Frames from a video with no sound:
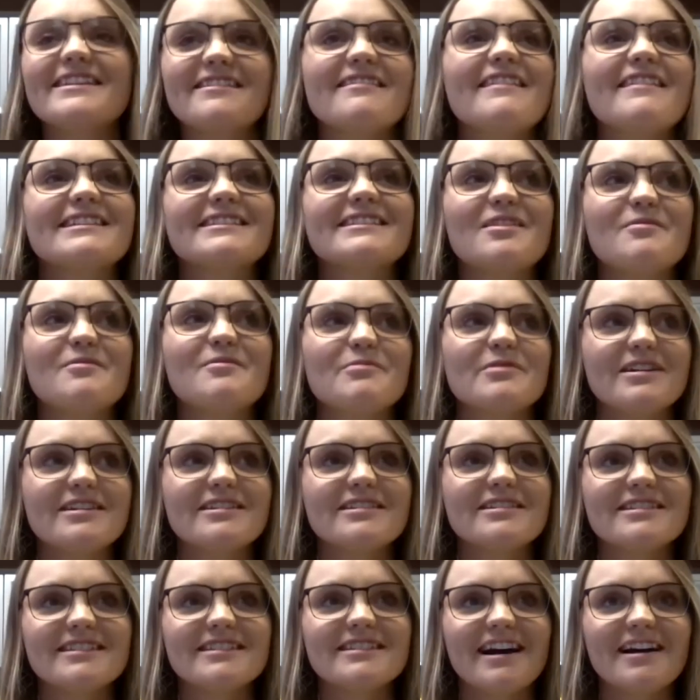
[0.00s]
the last couple of
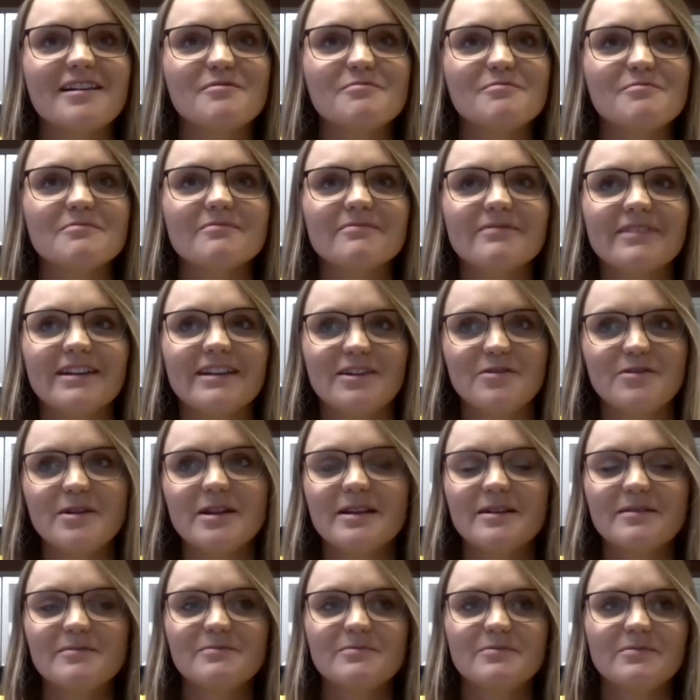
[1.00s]
years,
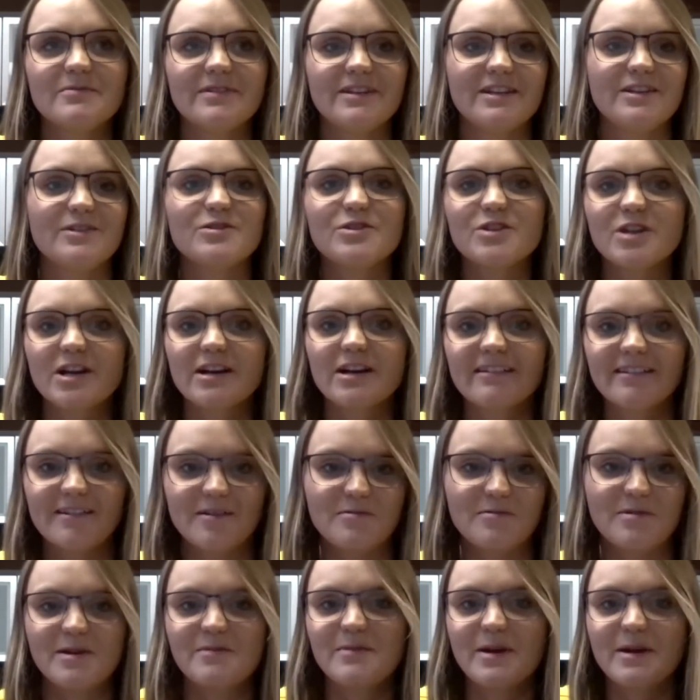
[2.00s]
you shared a little
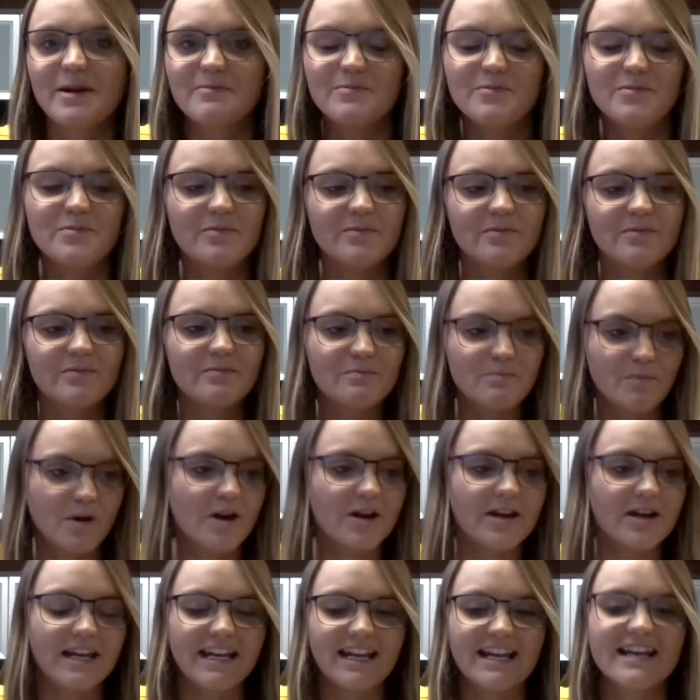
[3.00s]
bit my
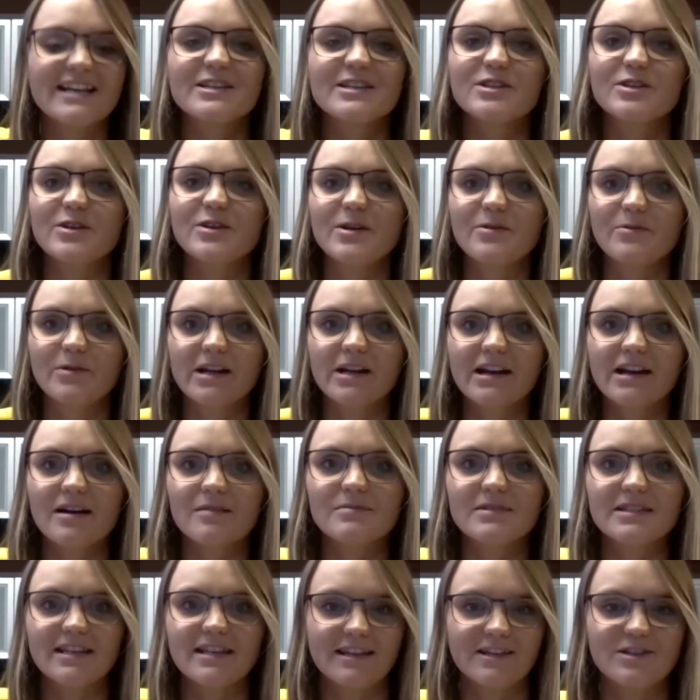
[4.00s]
marketing history when it
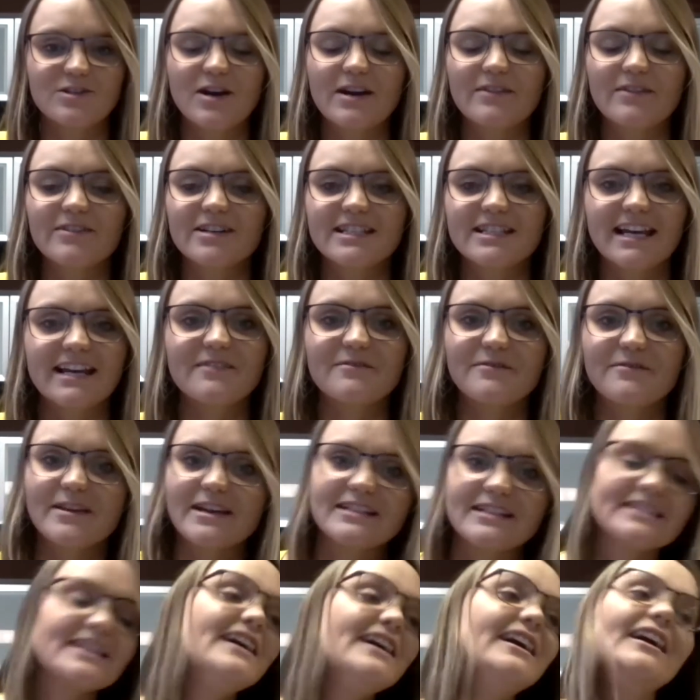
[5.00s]
comes to the driver side of
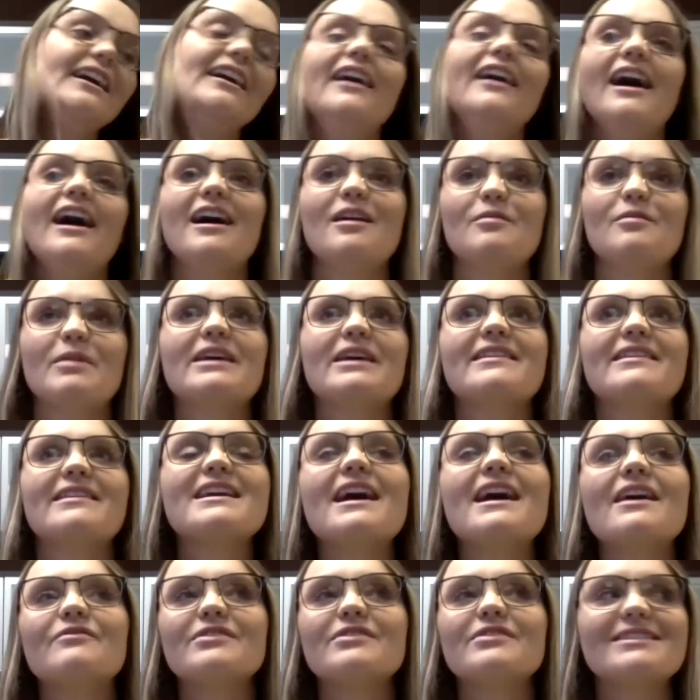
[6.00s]
things. I
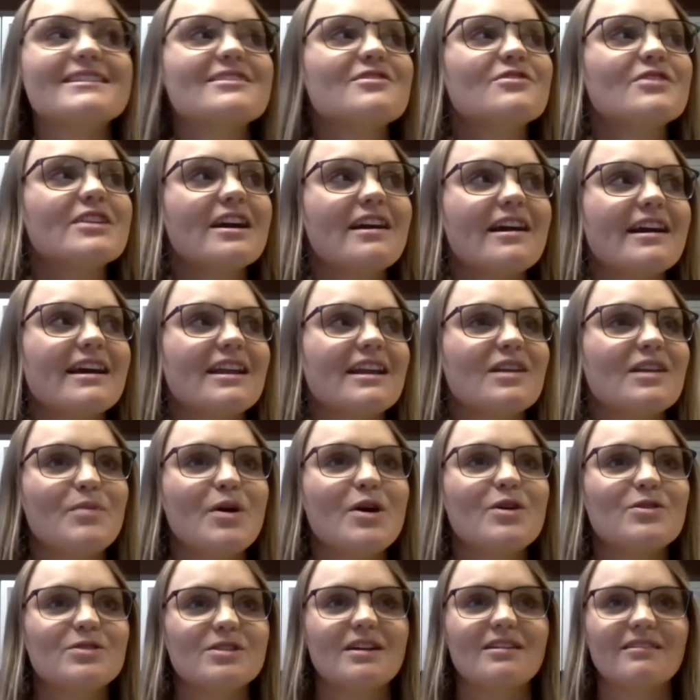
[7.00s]
think every single year I get to
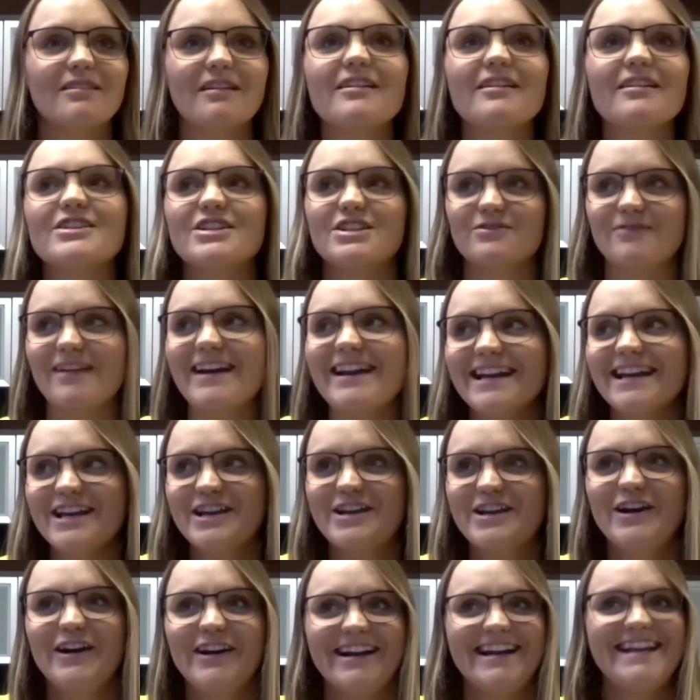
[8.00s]
post our largest rate
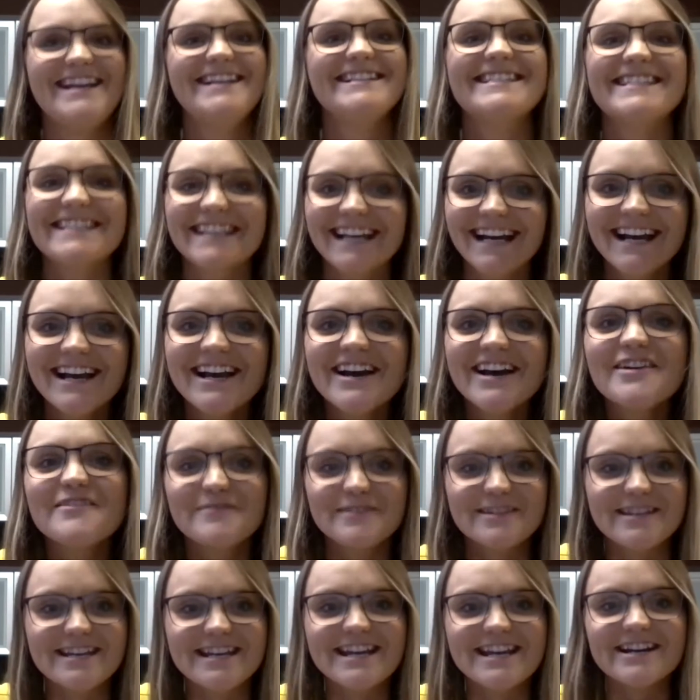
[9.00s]
increase
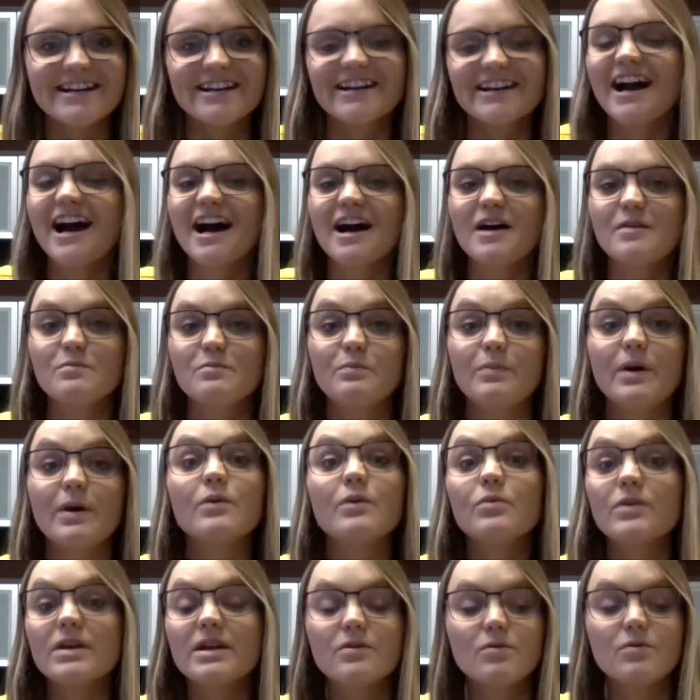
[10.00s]
for the year, but
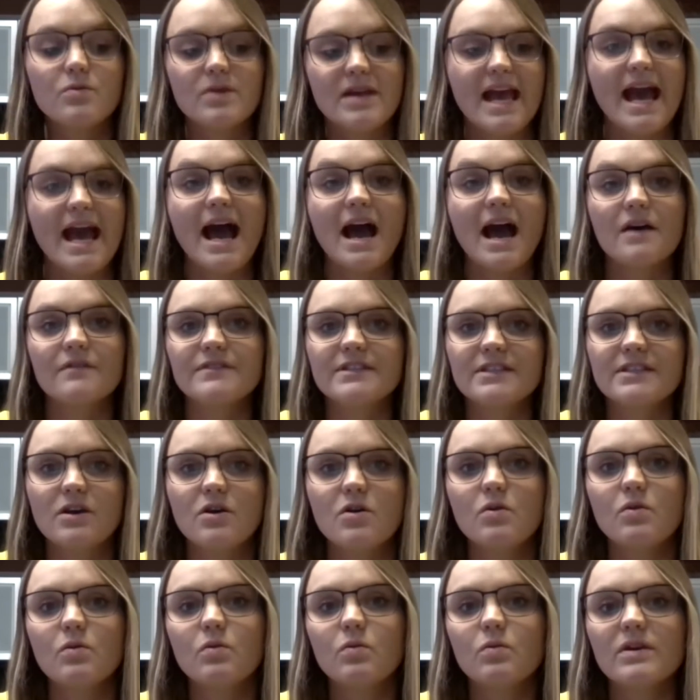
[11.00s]
we have.
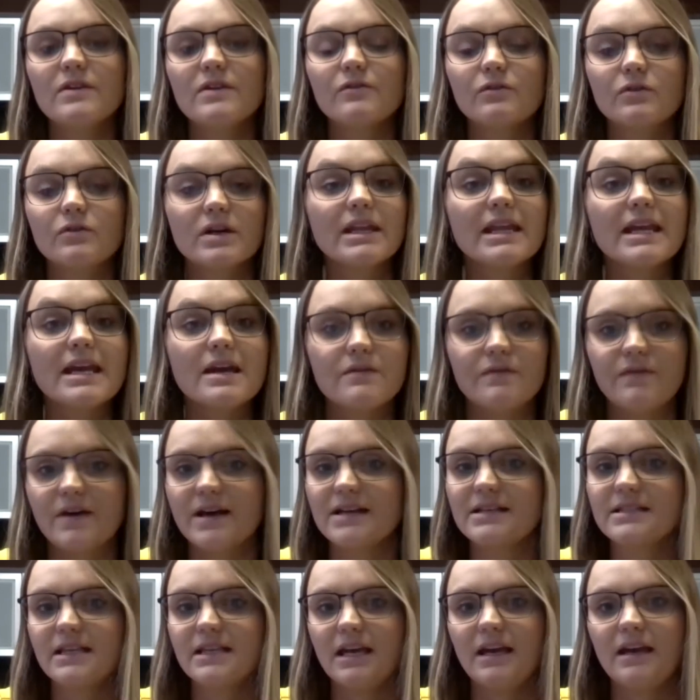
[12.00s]
So we've really
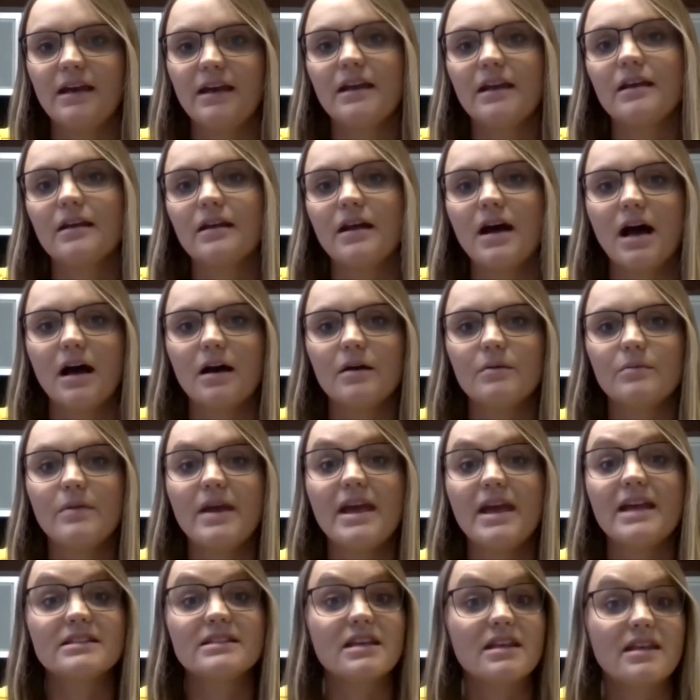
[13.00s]
invested
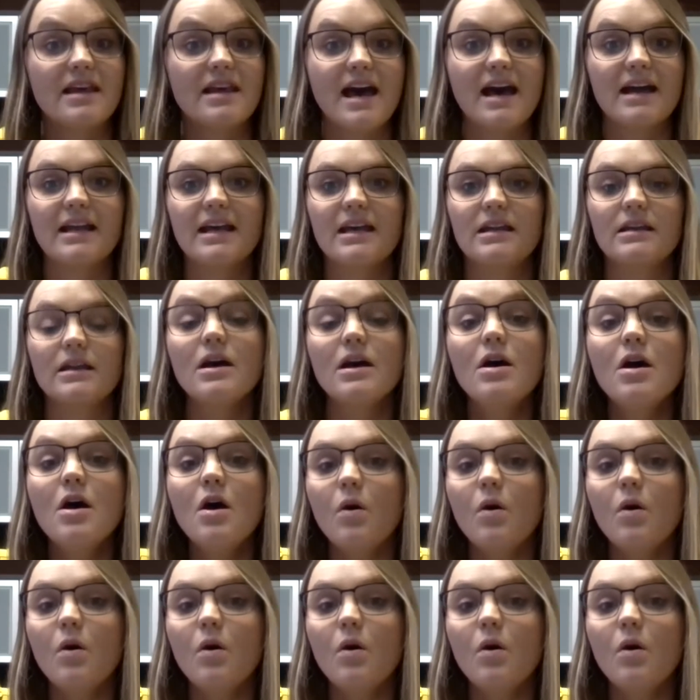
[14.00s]
into that, and